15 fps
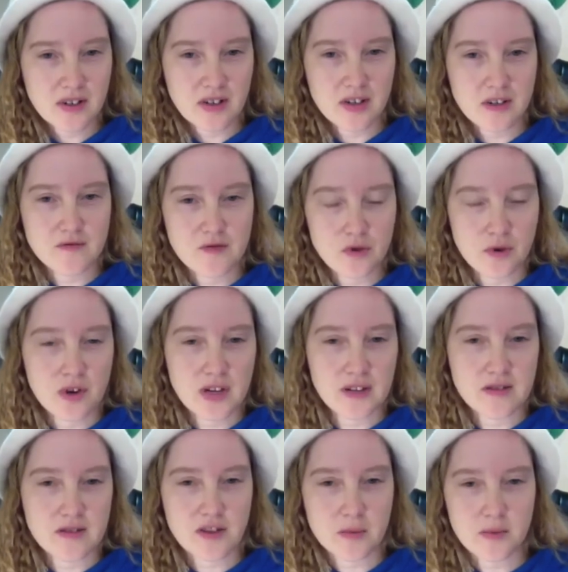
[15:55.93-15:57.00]
of joy
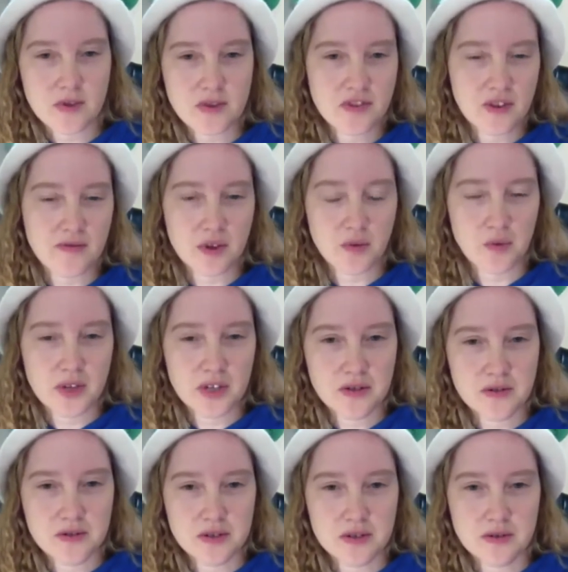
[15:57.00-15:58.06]
and some of the stuff that we
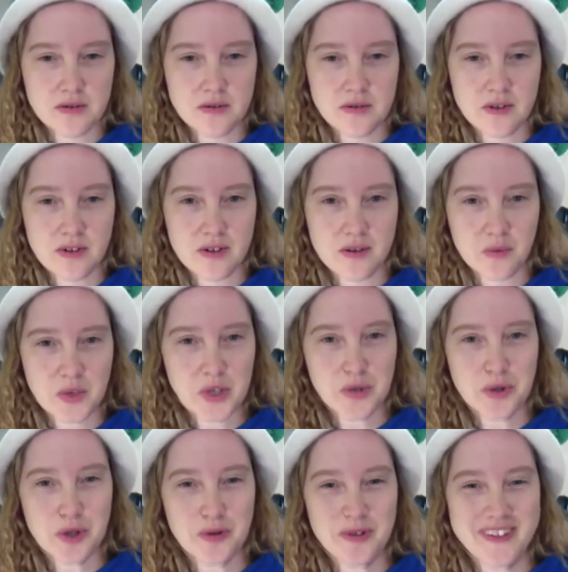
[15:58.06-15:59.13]
do.